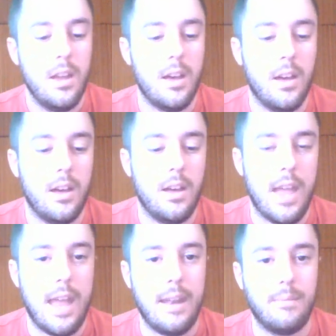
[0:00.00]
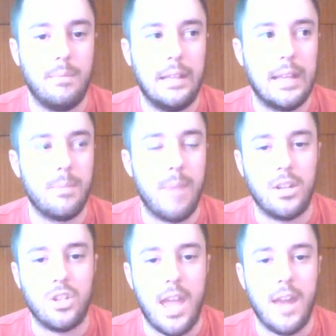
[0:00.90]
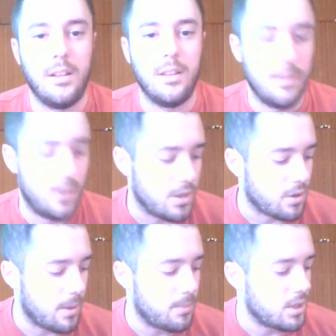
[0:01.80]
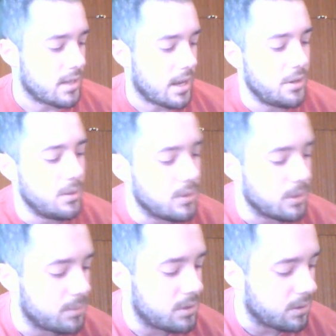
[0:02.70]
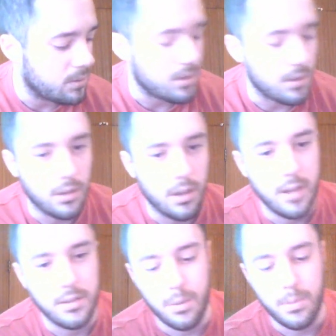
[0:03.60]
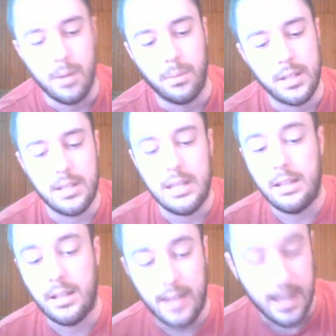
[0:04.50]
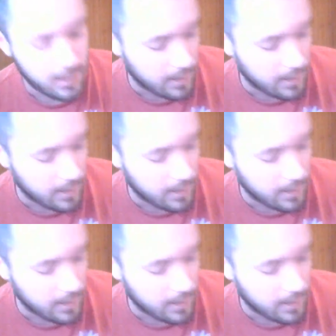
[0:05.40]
and link my channel in the descriptions on YouTube too, so you'll also be able to see that, yes,